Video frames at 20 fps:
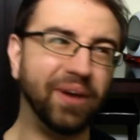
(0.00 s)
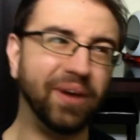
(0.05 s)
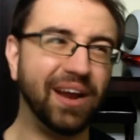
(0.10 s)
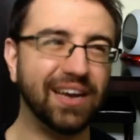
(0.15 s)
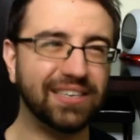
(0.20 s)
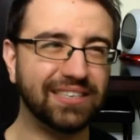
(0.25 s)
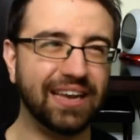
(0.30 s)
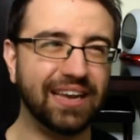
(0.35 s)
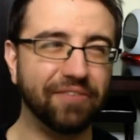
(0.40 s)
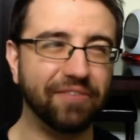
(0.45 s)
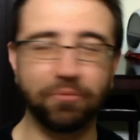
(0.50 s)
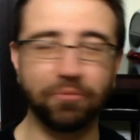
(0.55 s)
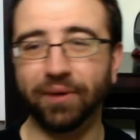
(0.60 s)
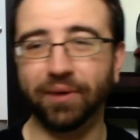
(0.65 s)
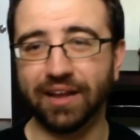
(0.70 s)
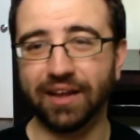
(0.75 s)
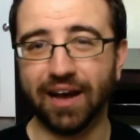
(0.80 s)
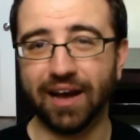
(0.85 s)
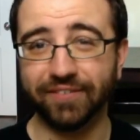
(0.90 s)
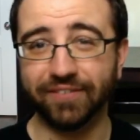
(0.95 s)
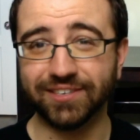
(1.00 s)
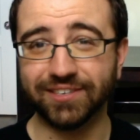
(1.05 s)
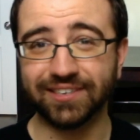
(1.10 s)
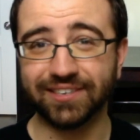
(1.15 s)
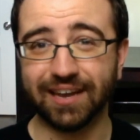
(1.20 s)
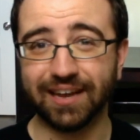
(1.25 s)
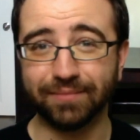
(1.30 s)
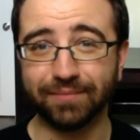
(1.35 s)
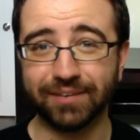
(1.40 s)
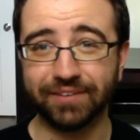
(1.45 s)
When I say everybody,
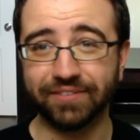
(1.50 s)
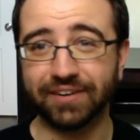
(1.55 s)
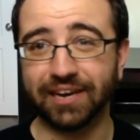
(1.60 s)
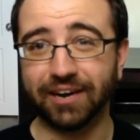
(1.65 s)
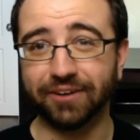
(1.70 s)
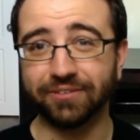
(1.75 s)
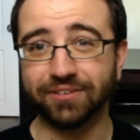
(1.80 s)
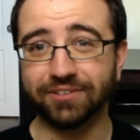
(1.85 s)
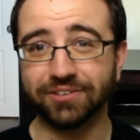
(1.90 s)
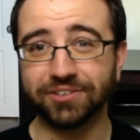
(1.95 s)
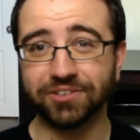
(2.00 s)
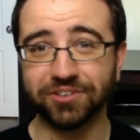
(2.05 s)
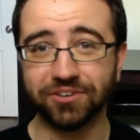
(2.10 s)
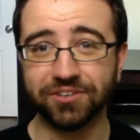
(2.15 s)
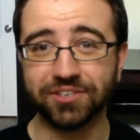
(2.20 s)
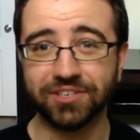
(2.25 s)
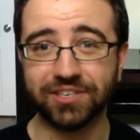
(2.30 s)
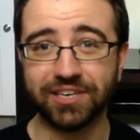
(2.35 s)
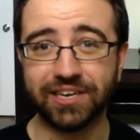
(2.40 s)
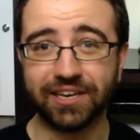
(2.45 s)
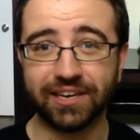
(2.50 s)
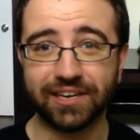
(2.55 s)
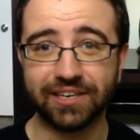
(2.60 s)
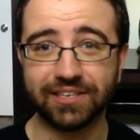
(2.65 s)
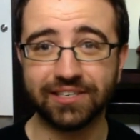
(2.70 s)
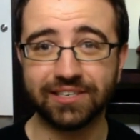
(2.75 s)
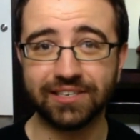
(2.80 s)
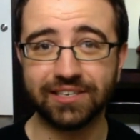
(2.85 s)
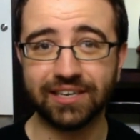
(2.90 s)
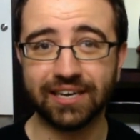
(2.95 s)
obviously I'm leaving out Cersei
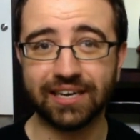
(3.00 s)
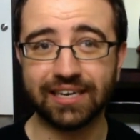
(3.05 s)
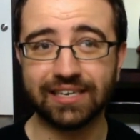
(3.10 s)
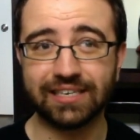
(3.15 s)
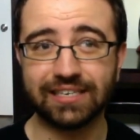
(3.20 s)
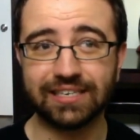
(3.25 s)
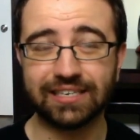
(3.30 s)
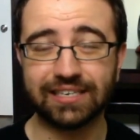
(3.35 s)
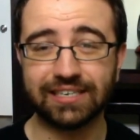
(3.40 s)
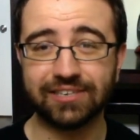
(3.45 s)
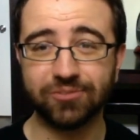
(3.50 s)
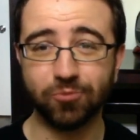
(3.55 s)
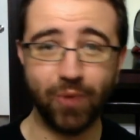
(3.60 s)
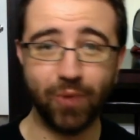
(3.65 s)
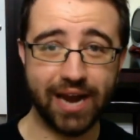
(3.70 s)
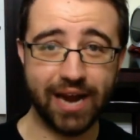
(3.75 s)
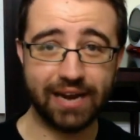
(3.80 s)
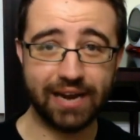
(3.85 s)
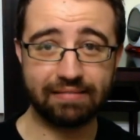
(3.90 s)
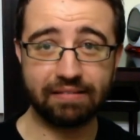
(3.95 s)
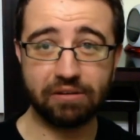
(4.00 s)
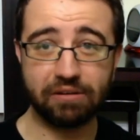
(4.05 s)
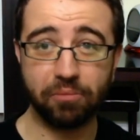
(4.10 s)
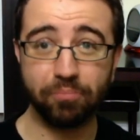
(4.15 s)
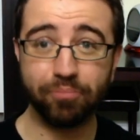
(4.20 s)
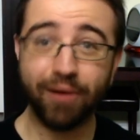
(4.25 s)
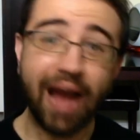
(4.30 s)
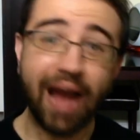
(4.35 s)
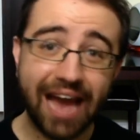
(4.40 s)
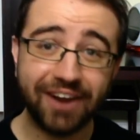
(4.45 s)
because she's a whiny little
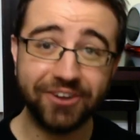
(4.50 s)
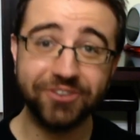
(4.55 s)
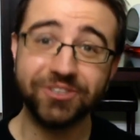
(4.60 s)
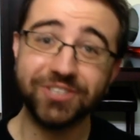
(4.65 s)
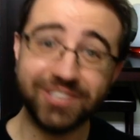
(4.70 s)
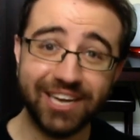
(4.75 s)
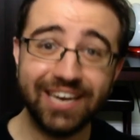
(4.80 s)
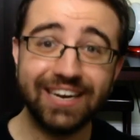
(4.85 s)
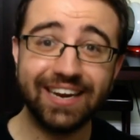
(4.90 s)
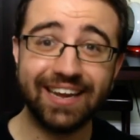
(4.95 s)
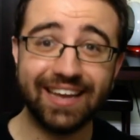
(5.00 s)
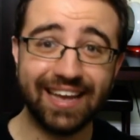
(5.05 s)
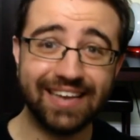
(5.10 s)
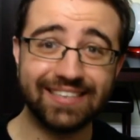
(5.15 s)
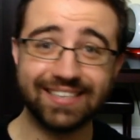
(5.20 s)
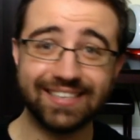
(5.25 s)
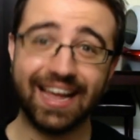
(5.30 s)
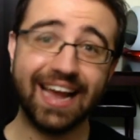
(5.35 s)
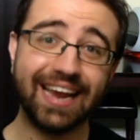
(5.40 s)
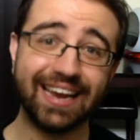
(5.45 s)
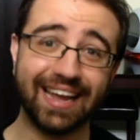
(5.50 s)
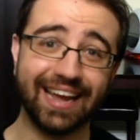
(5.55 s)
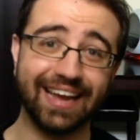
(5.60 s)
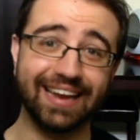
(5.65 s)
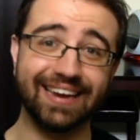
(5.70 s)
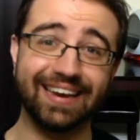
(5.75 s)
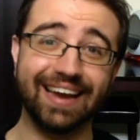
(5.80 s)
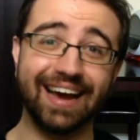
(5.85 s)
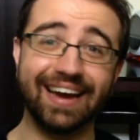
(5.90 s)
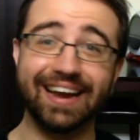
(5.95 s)
brat who stayed in King's
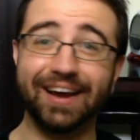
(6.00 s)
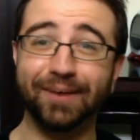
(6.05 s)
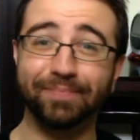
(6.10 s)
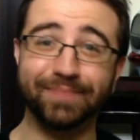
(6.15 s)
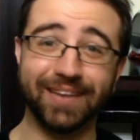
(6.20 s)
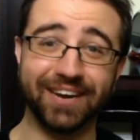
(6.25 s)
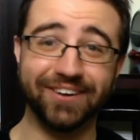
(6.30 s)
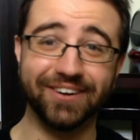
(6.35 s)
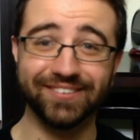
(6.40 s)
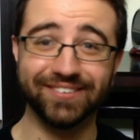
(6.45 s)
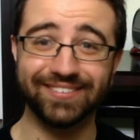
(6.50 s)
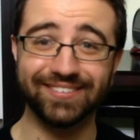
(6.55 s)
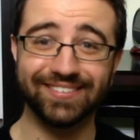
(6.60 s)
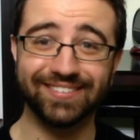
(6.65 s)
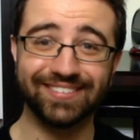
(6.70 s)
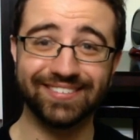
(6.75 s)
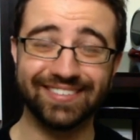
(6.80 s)
Landing and not helped out.